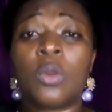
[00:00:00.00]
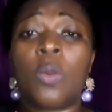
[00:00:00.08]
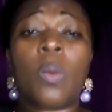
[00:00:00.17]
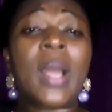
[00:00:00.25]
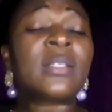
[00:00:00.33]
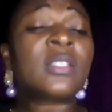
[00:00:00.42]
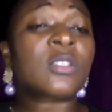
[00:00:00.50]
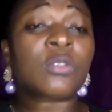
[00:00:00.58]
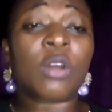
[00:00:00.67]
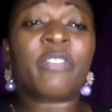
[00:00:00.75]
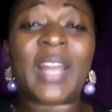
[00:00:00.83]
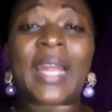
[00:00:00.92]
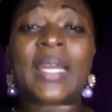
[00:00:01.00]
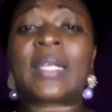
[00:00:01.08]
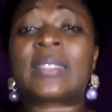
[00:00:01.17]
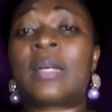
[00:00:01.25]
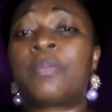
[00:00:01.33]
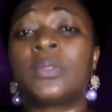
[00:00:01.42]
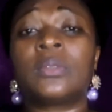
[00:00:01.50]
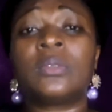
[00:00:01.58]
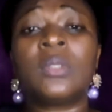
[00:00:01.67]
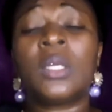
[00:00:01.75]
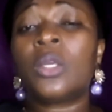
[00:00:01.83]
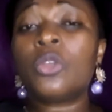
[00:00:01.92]
When stuff like that happen,
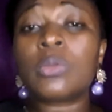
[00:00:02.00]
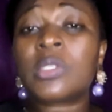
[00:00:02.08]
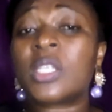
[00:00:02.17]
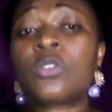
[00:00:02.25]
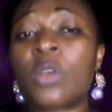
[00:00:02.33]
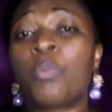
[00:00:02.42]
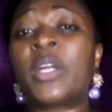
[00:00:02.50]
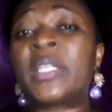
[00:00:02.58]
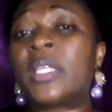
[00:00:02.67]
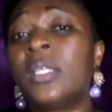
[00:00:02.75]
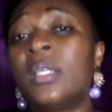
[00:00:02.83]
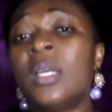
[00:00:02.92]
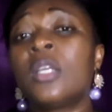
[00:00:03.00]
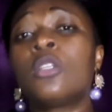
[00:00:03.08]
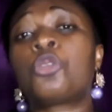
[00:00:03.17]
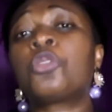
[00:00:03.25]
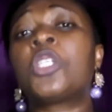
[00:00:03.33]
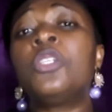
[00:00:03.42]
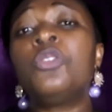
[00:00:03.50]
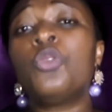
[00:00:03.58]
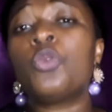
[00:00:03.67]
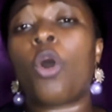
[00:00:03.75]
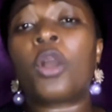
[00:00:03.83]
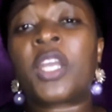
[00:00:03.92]
you see somebody shooting you
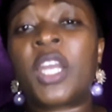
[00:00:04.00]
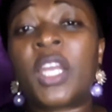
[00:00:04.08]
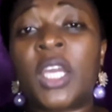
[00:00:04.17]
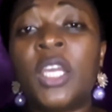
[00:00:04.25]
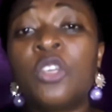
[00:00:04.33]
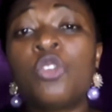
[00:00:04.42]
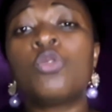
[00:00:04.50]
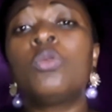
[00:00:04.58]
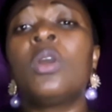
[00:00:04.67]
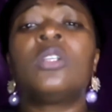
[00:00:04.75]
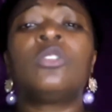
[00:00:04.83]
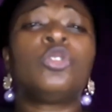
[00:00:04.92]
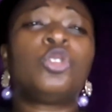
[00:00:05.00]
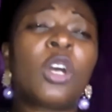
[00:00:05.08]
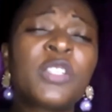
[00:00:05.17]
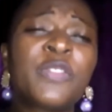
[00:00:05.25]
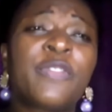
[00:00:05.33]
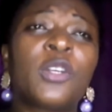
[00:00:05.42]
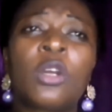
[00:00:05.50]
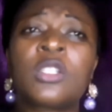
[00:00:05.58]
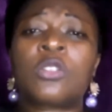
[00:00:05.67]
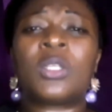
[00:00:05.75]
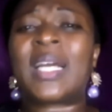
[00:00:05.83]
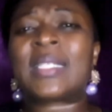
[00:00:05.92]
or kicking you just for not
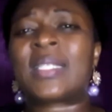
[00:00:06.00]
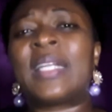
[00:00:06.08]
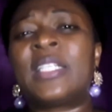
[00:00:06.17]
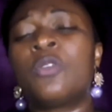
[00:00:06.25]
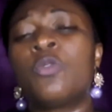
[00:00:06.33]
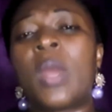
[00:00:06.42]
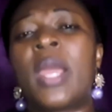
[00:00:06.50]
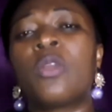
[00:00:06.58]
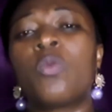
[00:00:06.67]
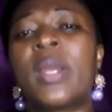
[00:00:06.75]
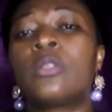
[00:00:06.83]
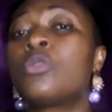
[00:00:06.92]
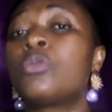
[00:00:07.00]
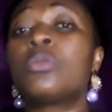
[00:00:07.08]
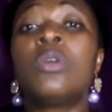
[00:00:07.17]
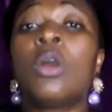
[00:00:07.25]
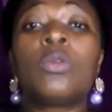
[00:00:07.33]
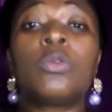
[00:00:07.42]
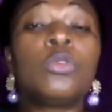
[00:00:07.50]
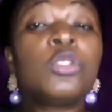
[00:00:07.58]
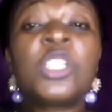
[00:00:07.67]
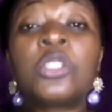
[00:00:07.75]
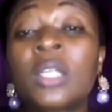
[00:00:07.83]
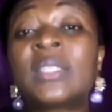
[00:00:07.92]
understanding where you went to you did
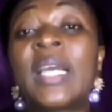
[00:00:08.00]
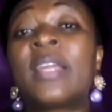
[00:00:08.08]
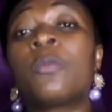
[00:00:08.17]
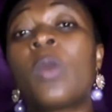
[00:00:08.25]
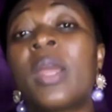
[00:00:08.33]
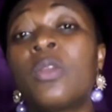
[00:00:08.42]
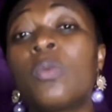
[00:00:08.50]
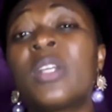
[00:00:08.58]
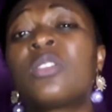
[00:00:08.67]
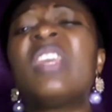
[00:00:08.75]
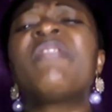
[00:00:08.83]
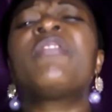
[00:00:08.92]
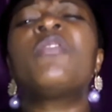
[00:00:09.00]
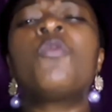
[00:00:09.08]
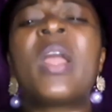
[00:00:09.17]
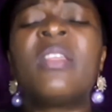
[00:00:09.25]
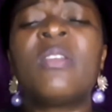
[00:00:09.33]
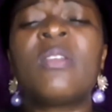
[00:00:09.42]
not tell him where you went to even when